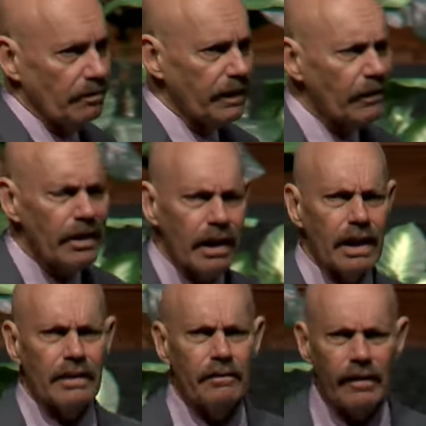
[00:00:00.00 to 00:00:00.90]
Very,
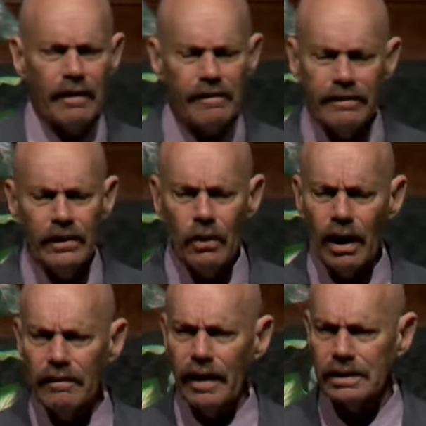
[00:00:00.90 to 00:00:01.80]
le- very few
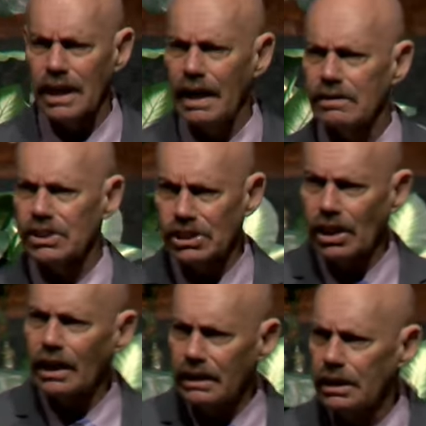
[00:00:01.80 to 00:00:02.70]
of us have
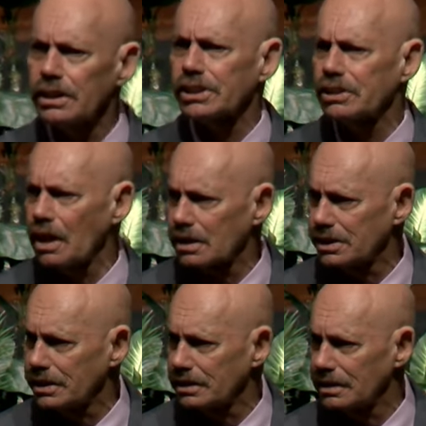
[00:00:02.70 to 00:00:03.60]
sudden
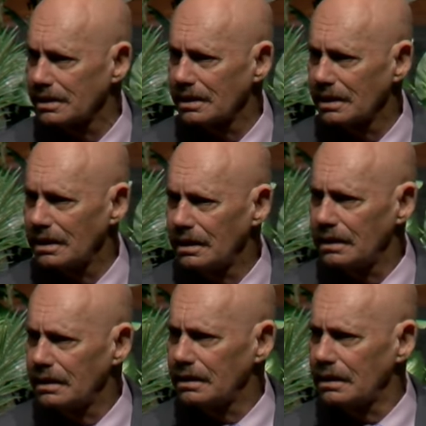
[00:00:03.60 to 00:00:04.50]
destruction.
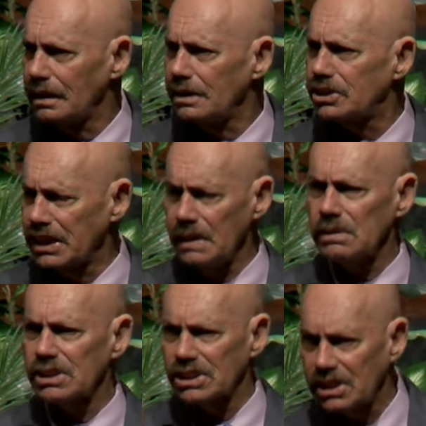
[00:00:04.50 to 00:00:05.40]
It
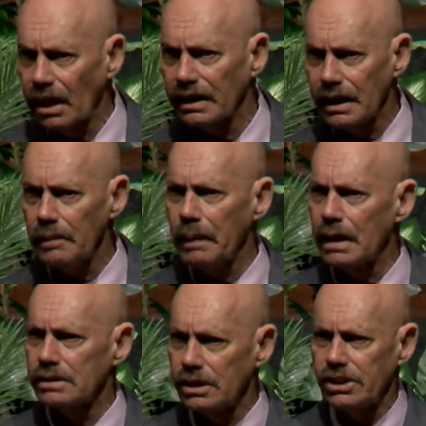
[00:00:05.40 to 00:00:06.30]
seems suddenly
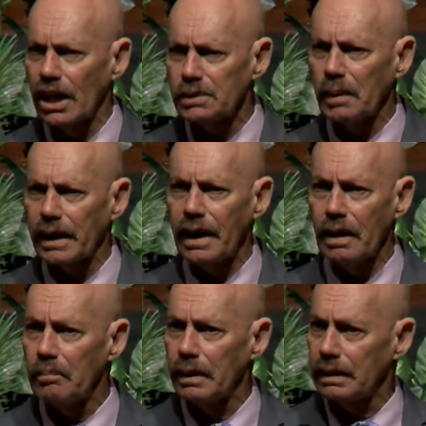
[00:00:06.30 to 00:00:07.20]
because the judgment
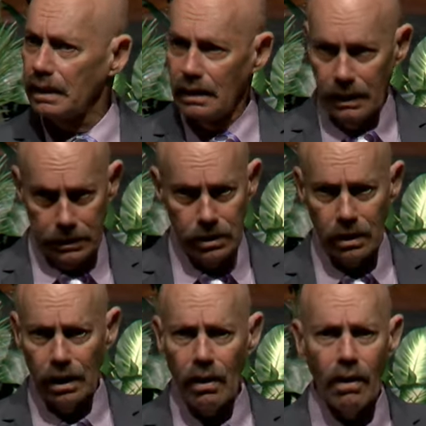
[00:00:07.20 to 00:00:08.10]
came, but it took
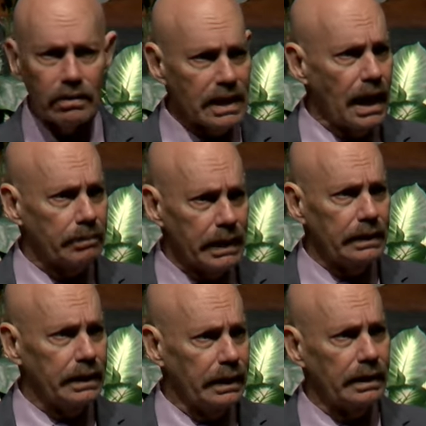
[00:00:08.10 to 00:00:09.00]
a long time
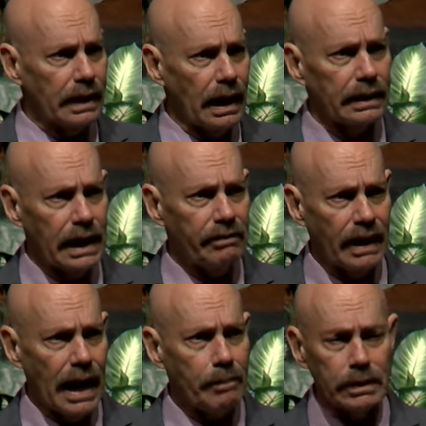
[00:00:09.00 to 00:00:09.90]
getting here, and God gave
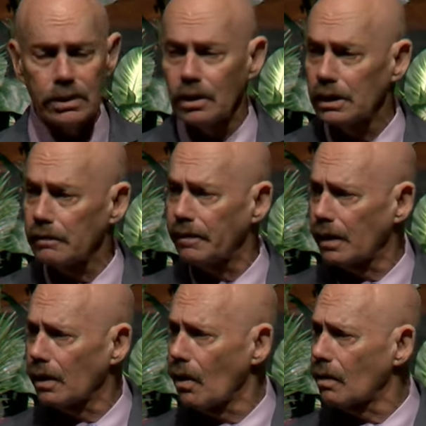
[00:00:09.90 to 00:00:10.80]
an opportunity for
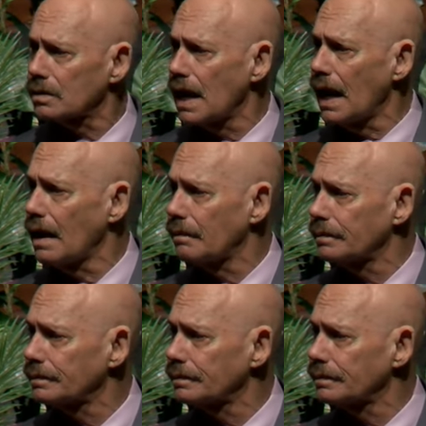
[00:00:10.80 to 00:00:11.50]
a long time.